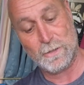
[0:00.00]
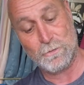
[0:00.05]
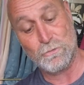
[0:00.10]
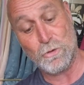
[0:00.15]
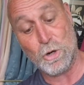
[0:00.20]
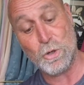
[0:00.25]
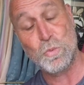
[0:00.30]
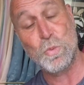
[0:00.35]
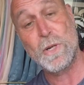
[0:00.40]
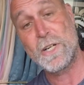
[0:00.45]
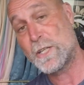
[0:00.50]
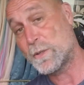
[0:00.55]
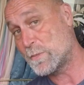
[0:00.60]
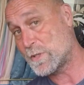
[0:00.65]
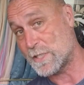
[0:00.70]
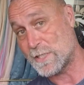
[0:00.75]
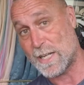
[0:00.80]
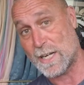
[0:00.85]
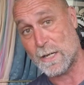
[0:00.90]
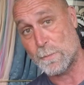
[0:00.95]
Ron
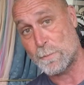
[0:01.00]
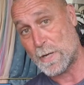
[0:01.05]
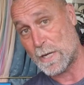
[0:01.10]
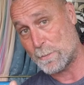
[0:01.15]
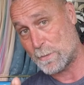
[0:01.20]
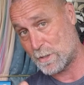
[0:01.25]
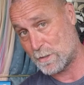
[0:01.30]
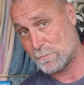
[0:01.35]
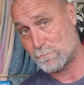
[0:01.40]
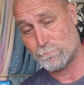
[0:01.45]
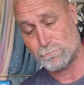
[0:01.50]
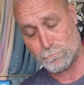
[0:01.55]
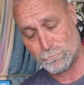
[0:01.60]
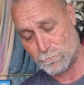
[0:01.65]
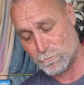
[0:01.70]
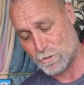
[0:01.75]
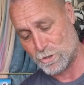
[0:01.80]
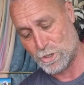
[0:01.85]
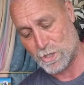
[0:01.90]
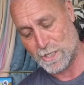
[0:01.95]
Williams in Alabama,
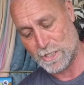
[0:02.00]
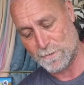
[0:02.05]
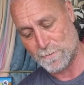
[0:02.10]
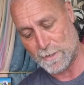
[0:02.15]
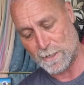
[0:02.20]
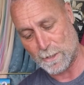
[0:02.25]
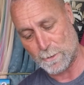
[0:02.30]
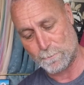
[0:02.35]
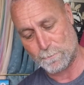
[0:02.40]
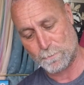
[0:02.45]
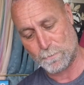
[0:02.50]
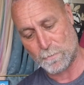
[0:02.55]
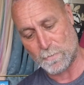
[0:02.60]
cheers fella.